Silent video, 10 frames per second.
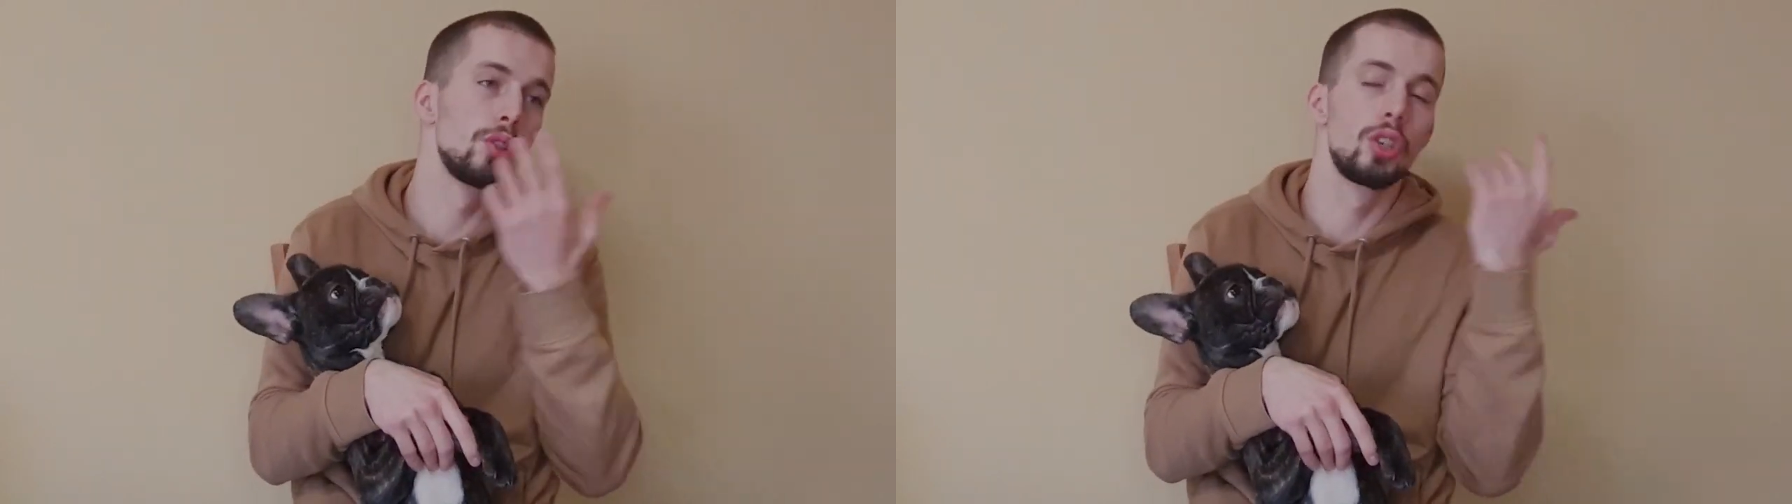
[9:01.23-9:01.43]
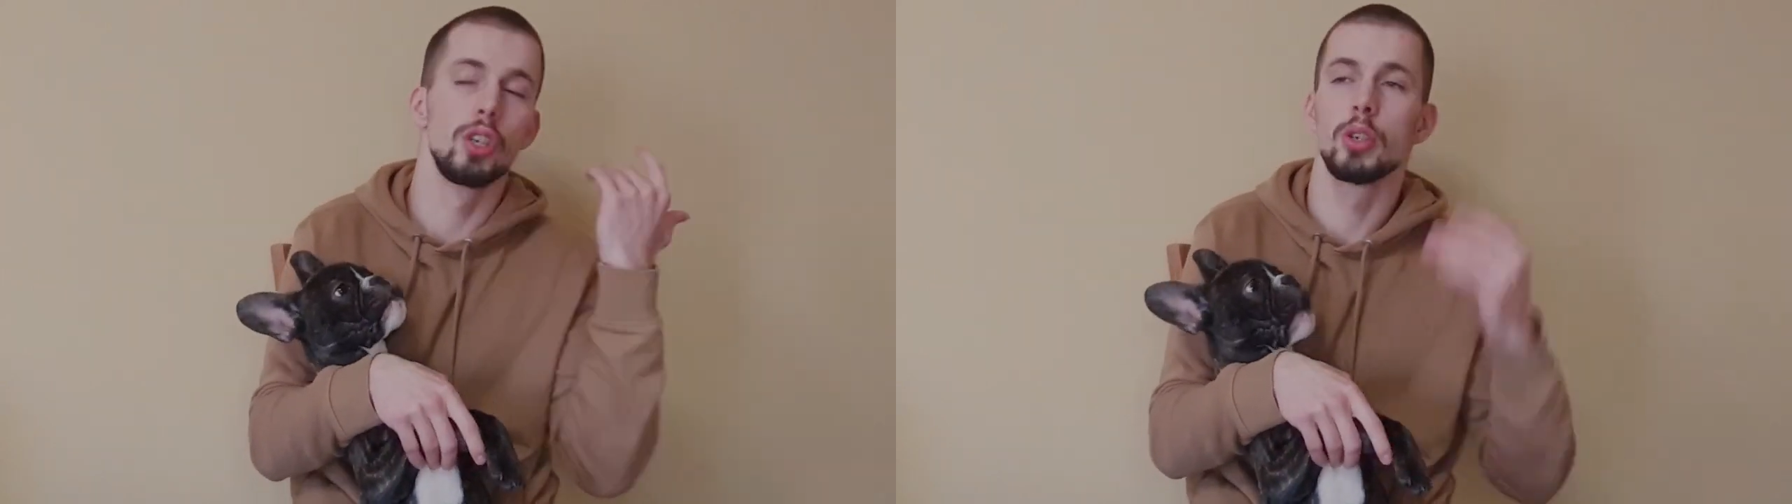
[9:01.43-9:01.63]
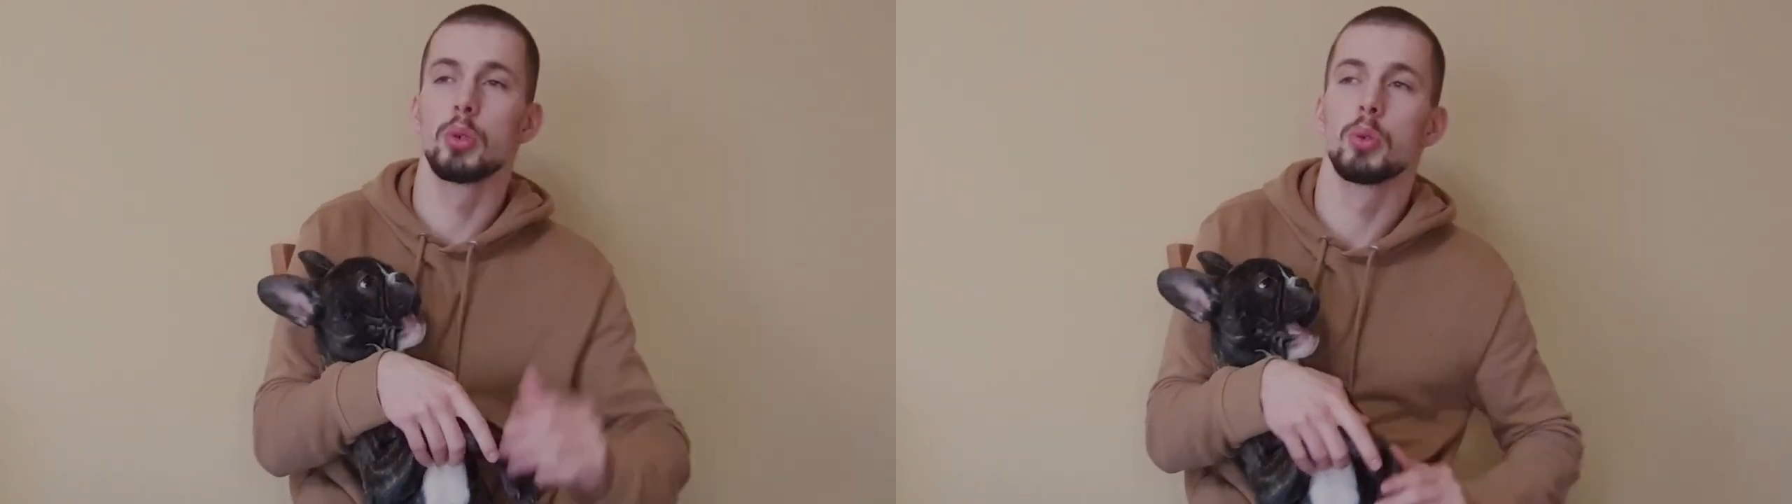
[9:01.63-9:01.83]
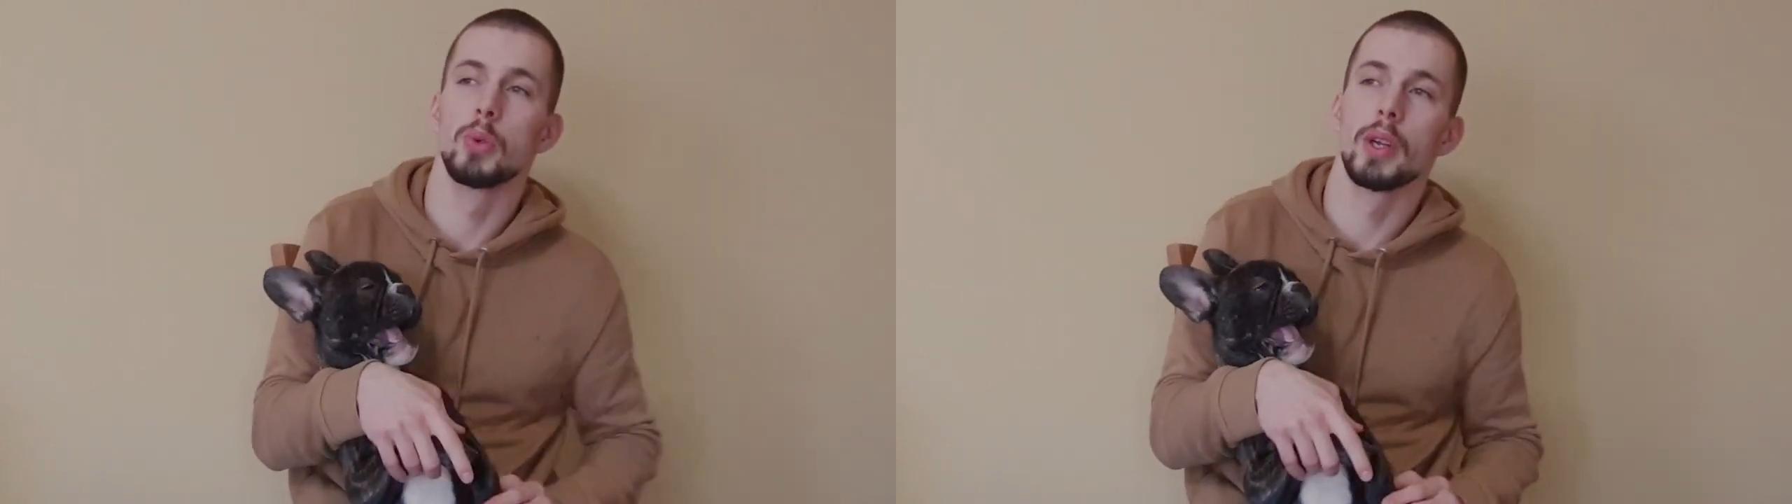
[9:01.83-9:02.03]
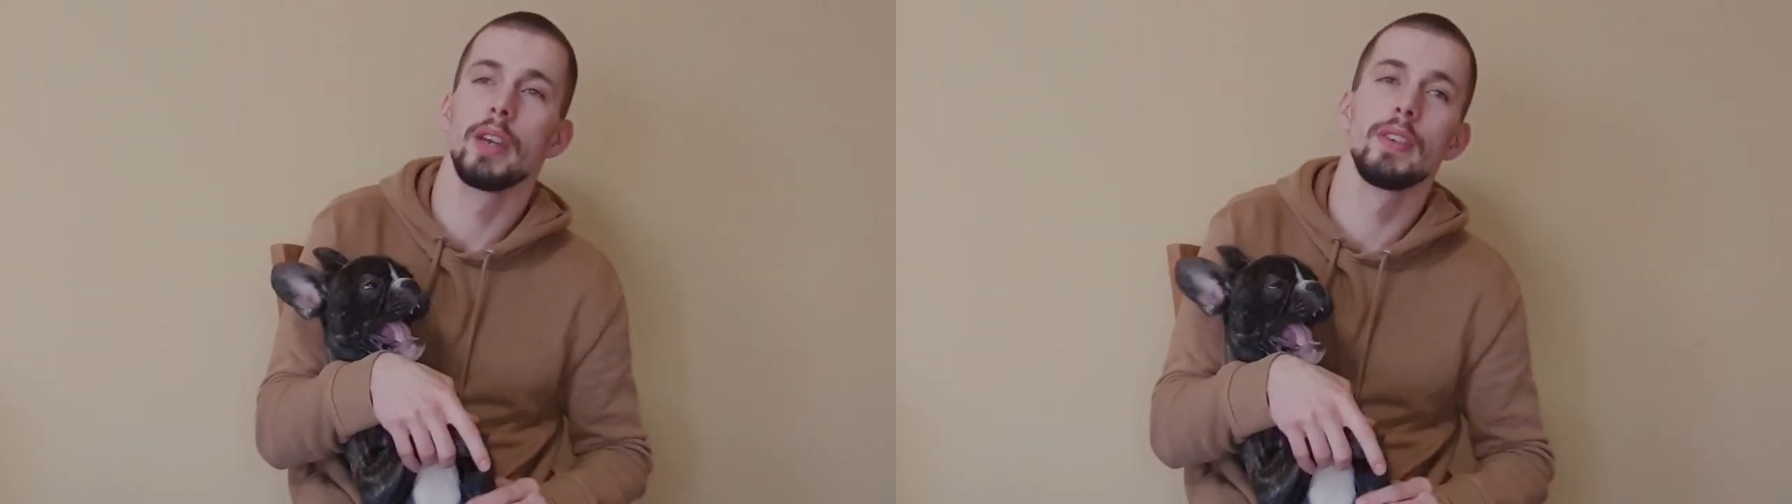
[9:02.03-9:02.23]
cheek or
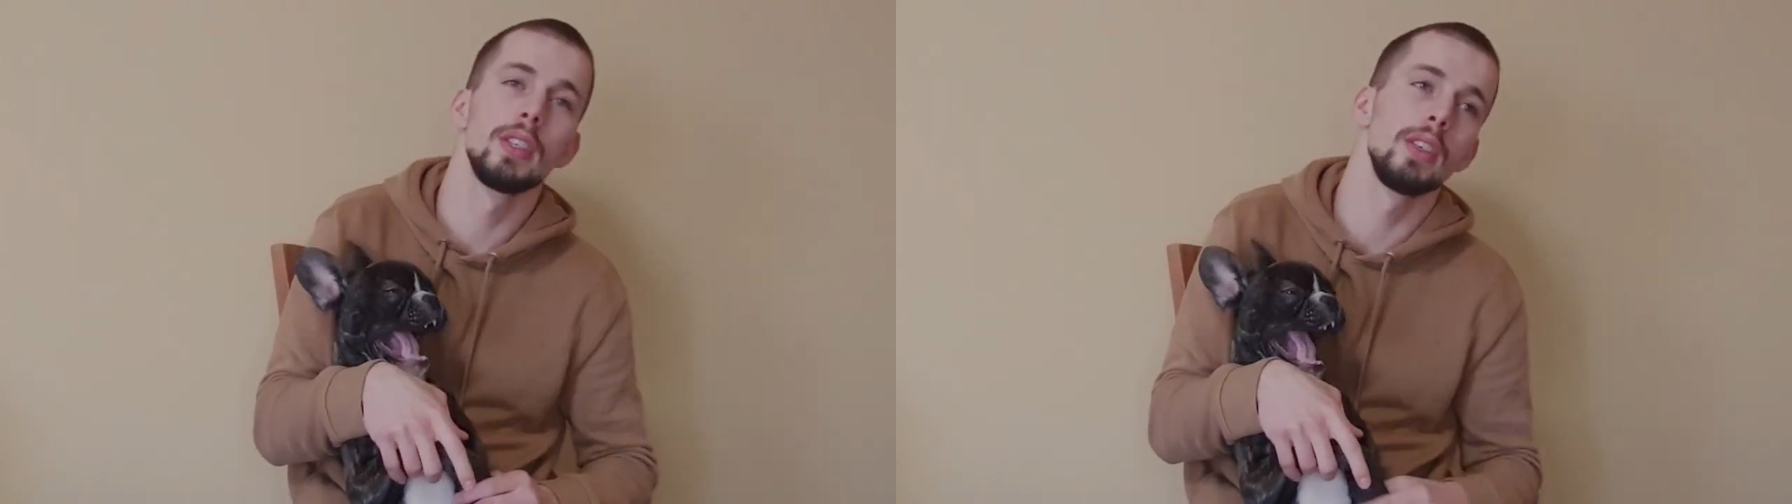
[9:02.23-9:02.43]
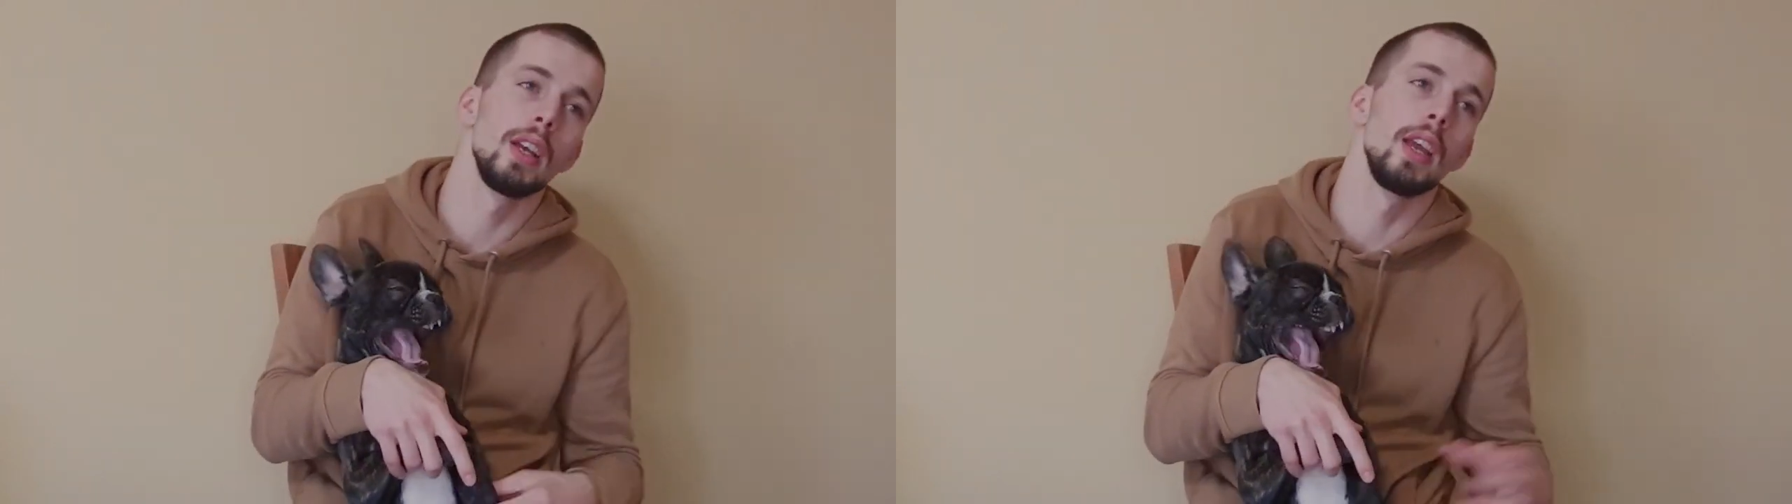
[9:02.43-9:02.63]
whatever,